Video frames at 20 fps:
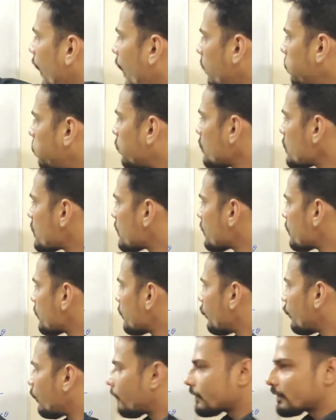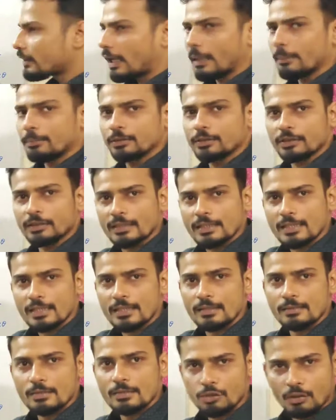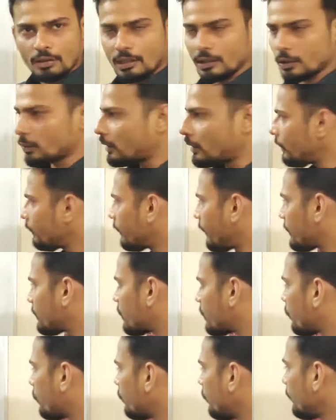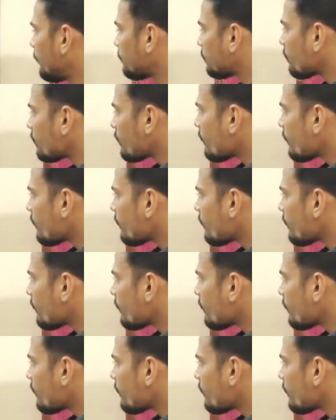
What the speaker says: opposite over the hypotenuse, SOHCAHTOA, that's a rule.